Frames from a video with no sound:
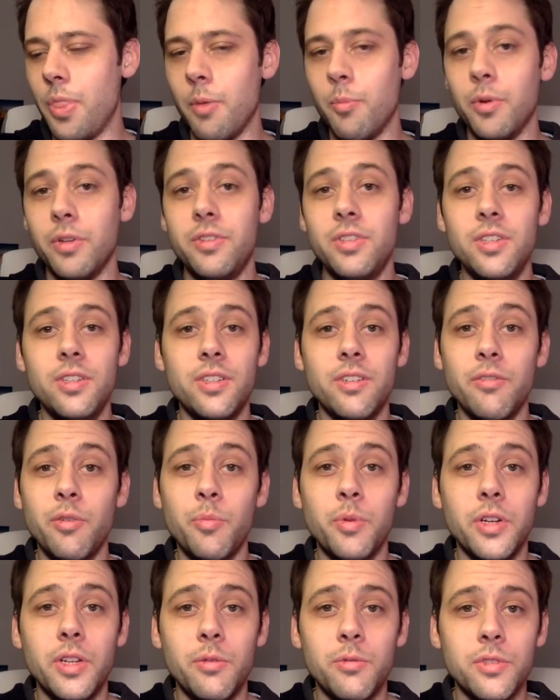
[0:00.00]
But since
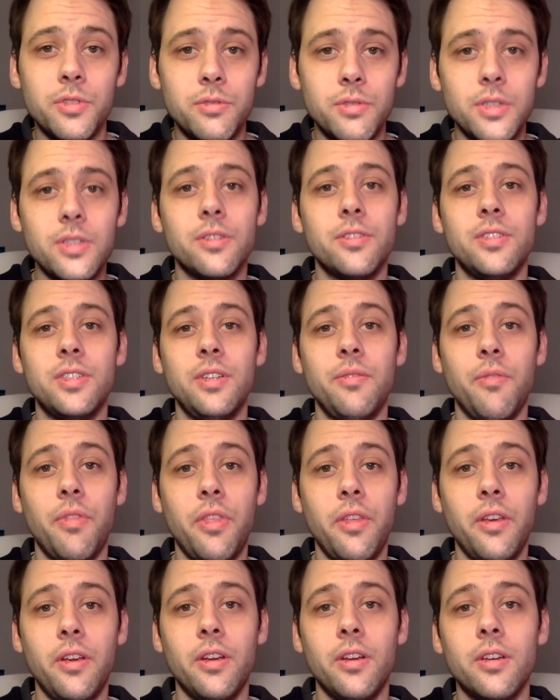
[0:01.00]
everybody was doing the same
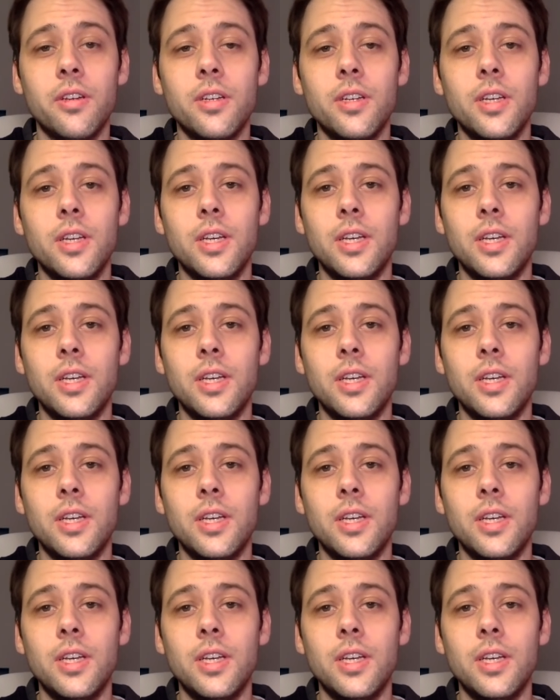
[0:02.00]
thing,